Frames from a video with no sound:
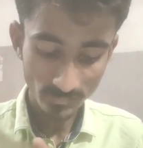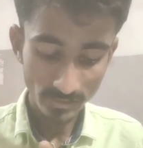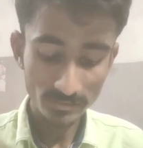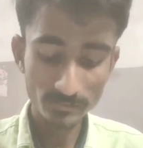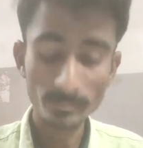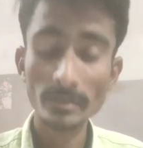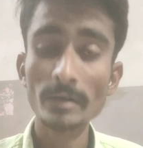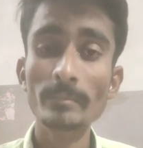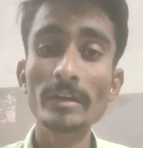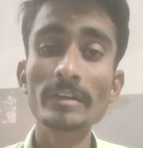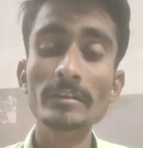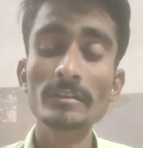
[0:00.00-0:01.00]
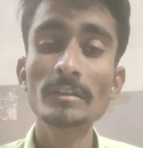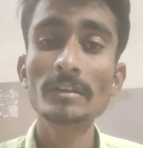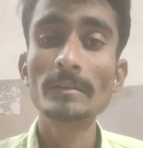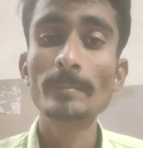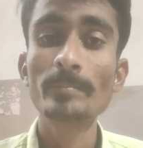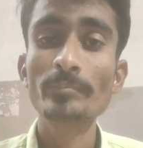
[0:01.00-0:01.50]
experiment,
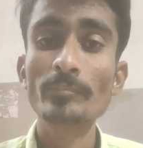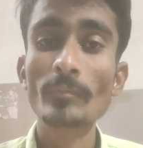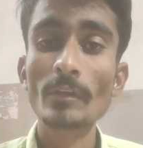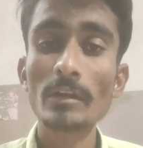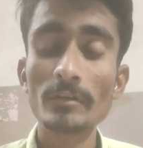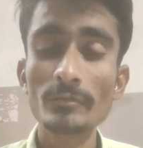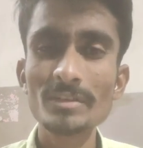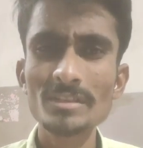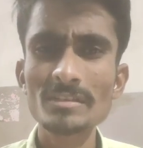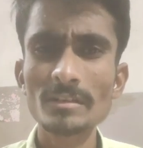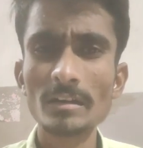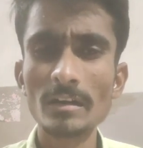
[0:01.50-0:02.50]
which